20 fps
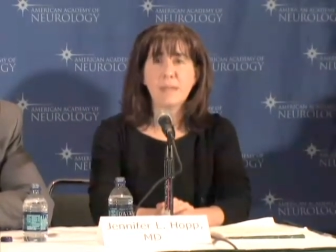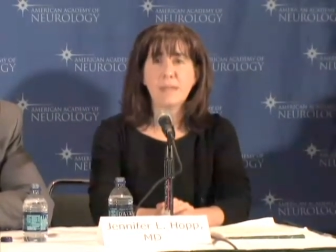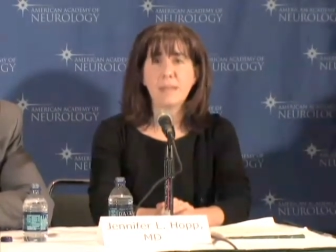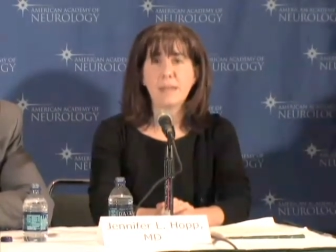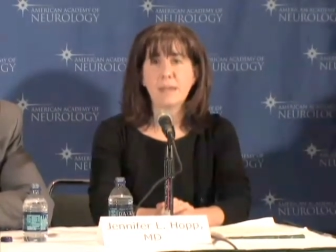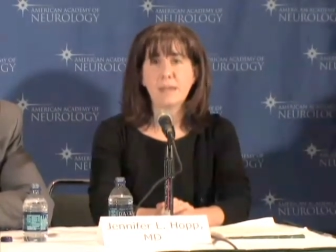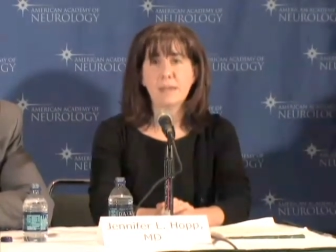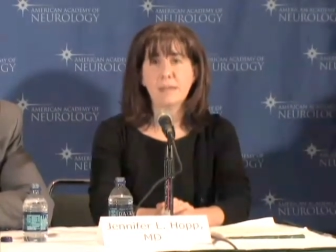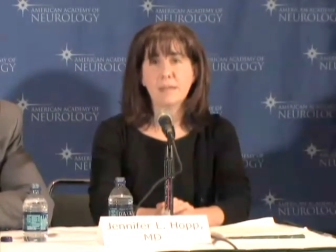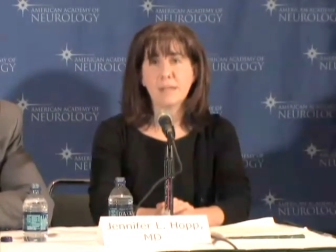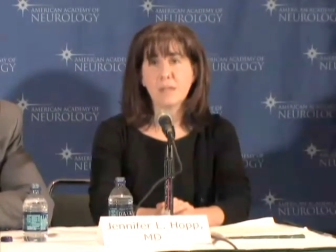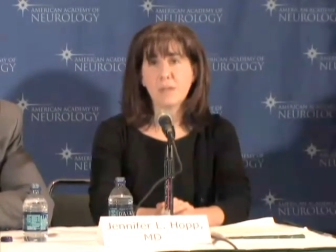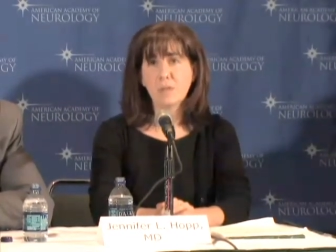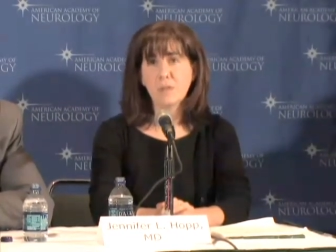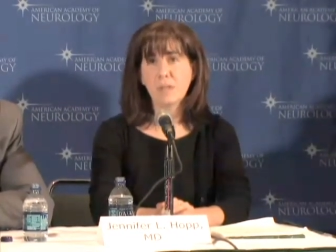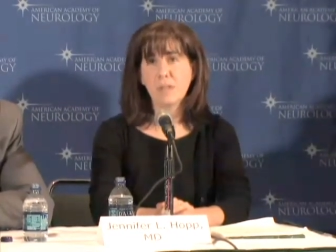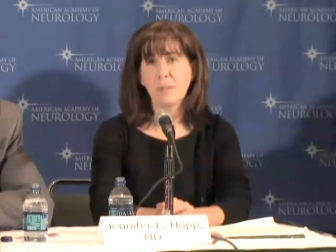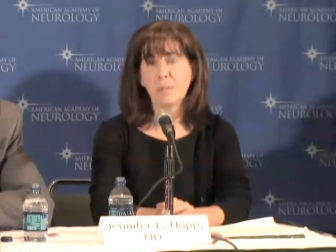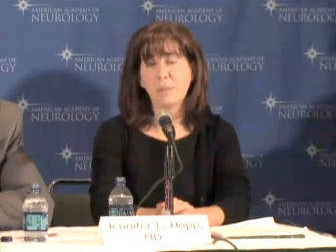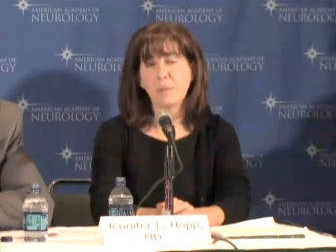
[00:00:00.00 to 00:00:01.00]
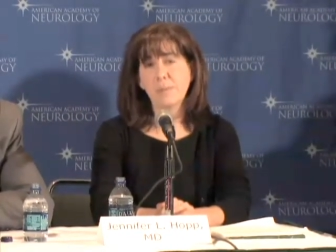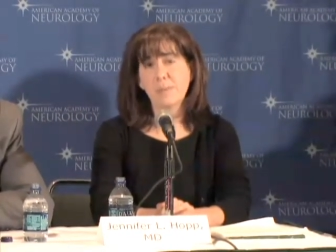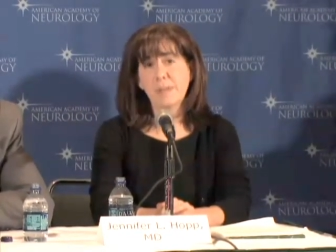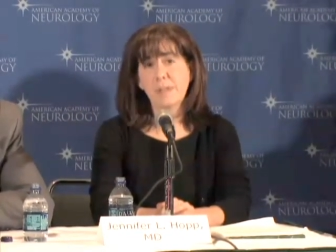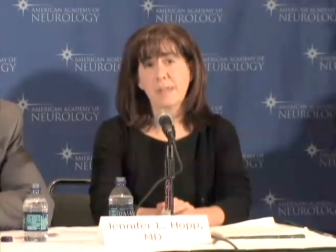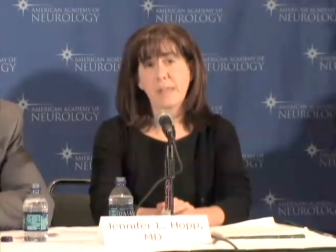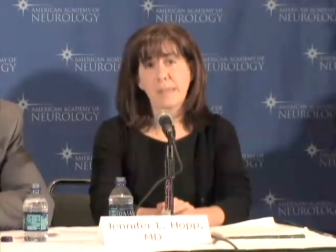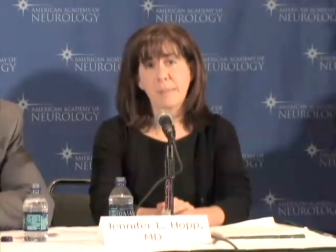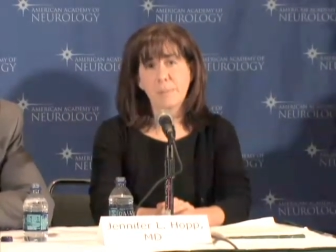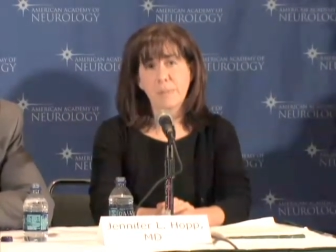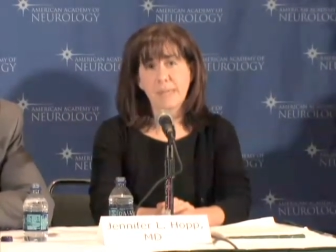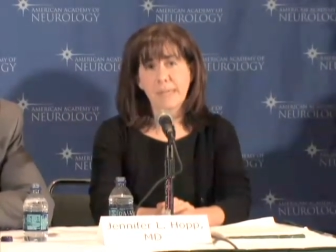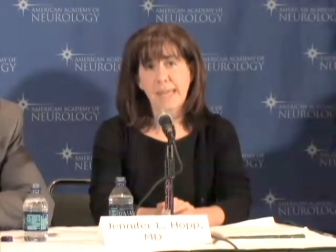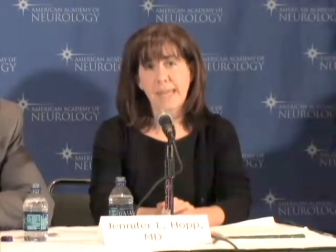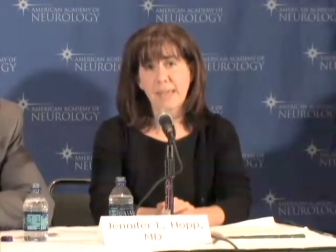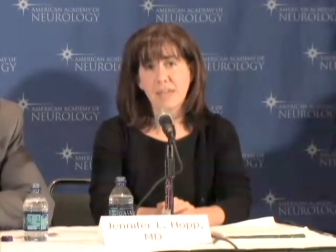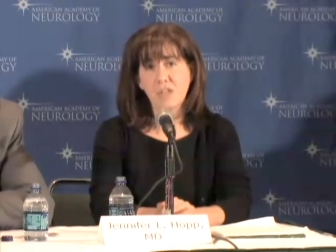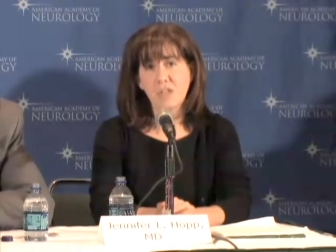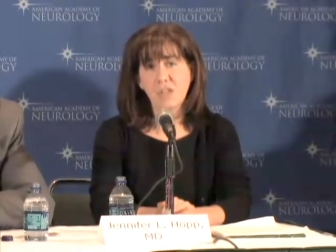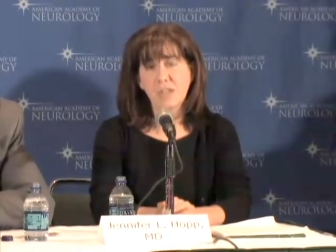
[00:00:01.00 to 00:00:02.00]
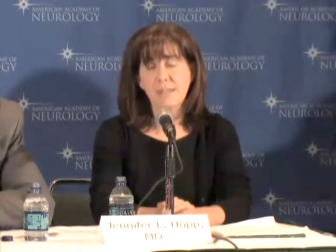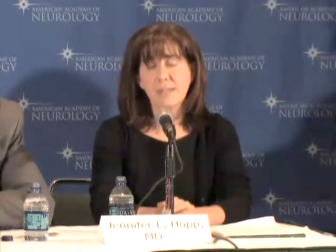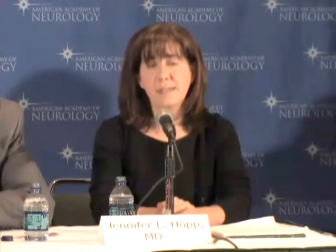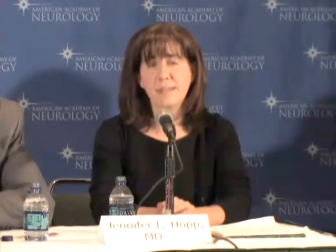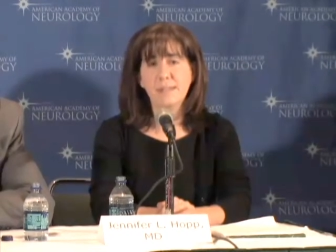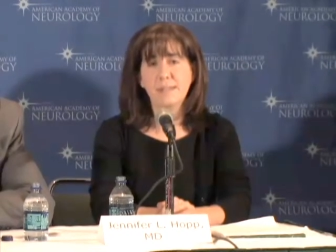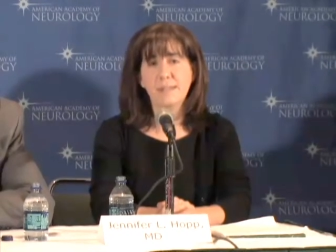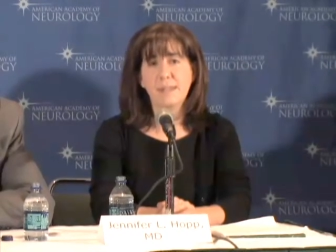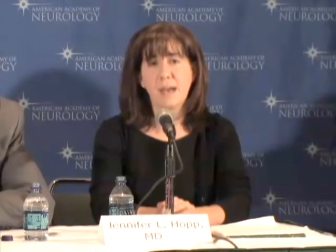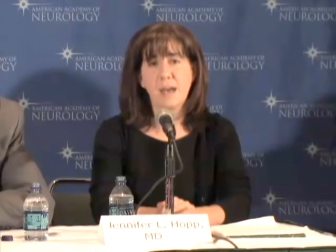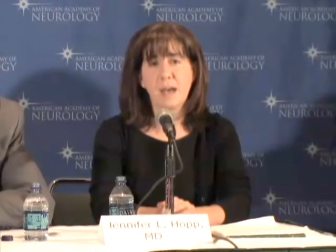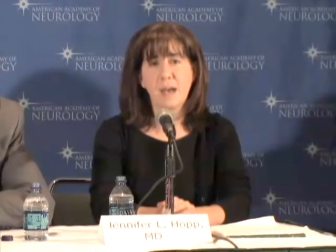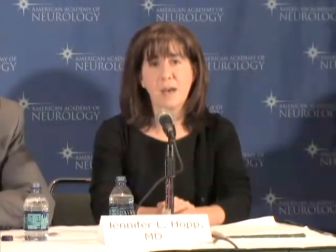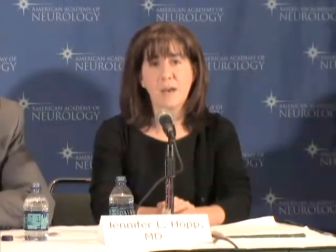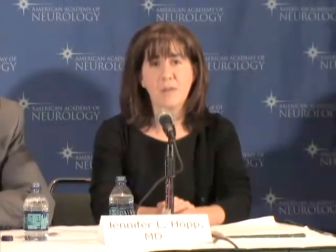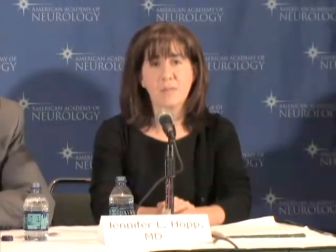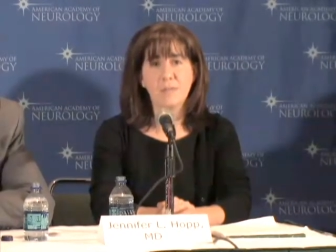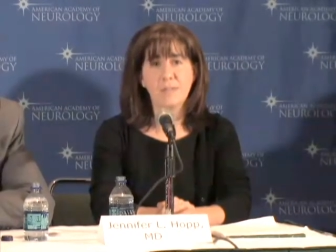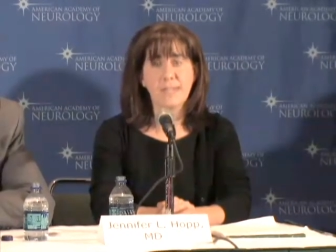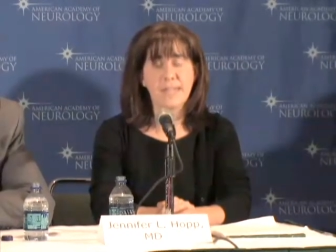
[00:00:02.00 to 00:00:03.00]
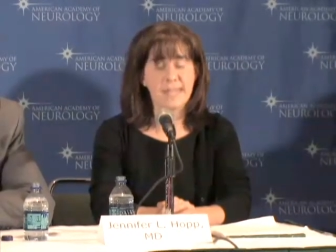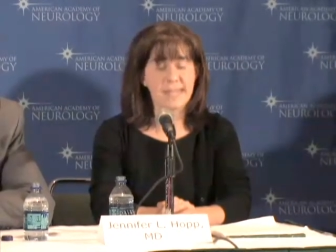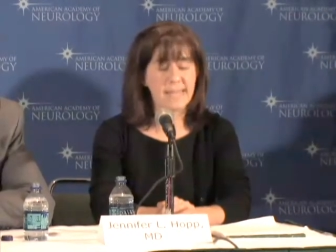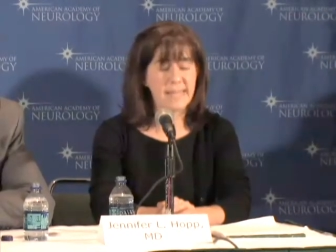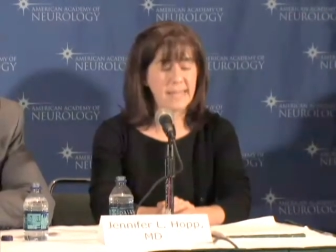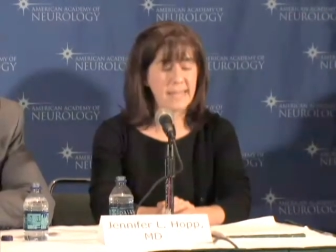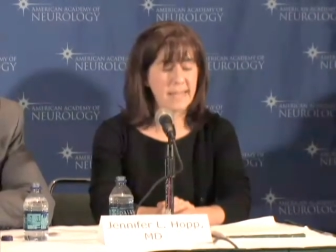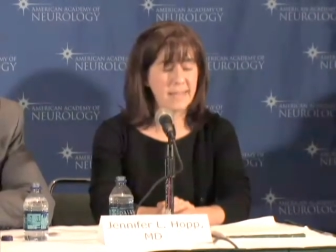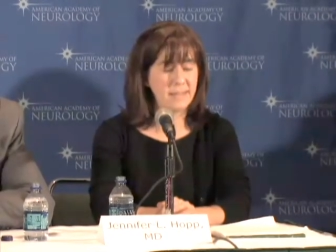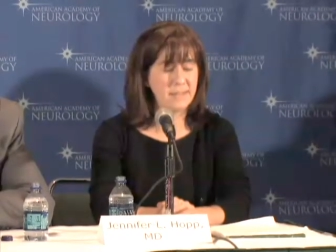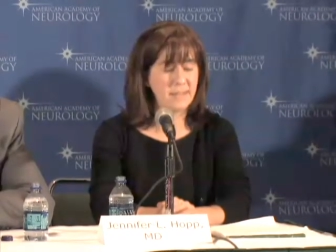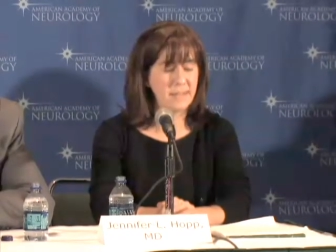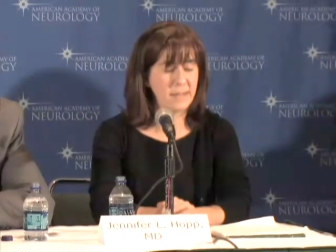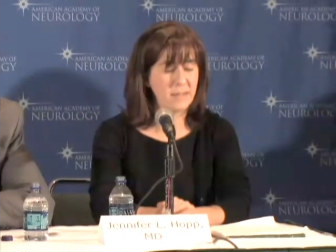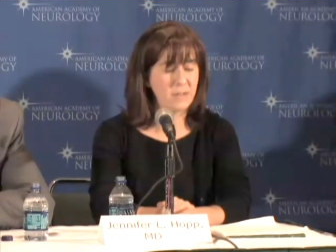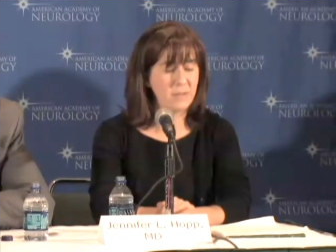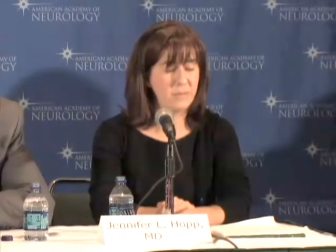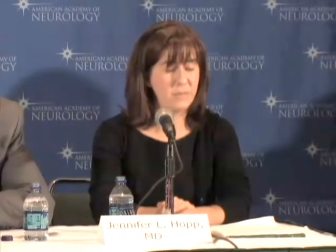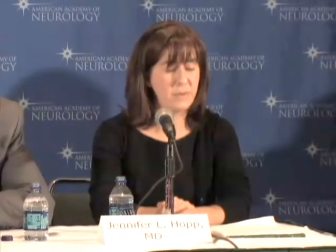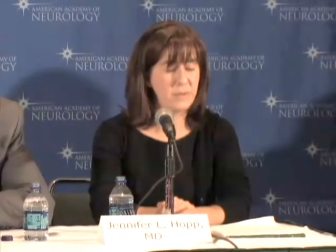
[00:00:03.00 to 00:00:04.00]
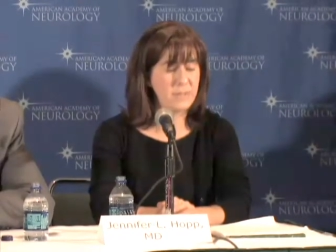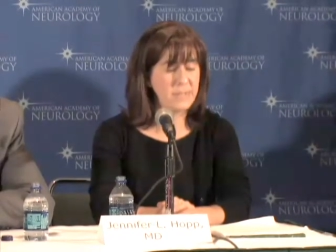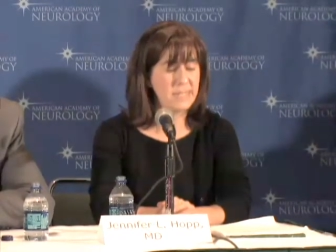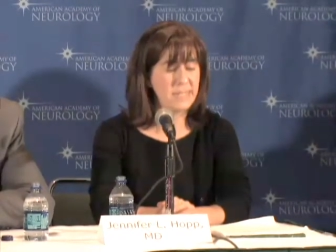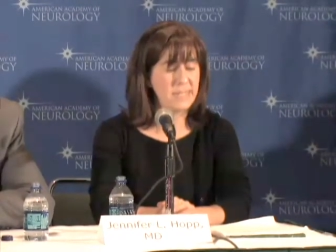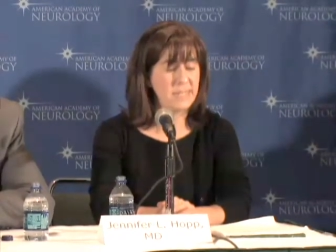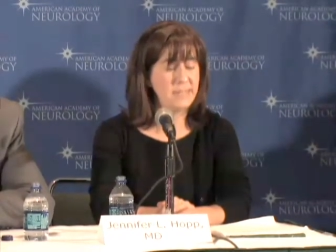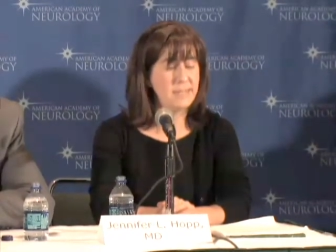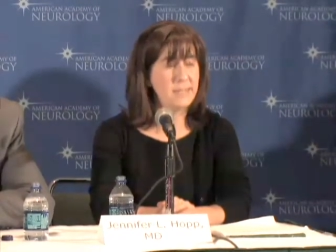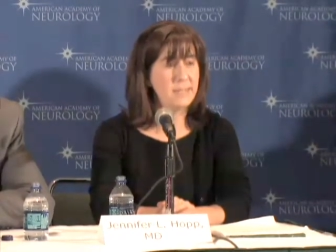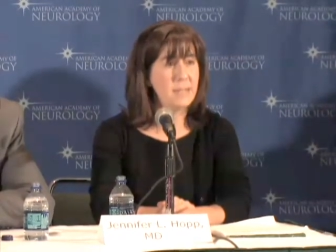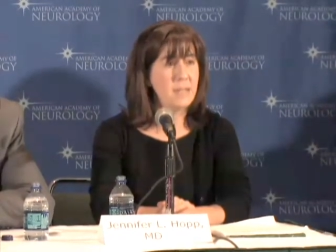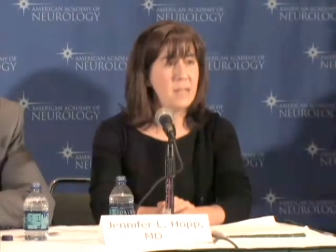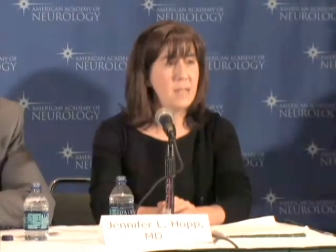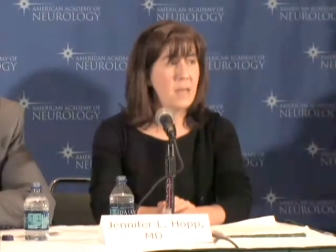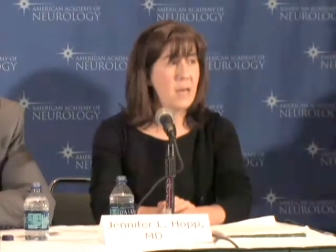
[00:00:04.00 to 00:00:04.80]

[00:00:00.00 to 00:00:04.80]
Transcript: the clinical impl- implications of taking anticonvulsants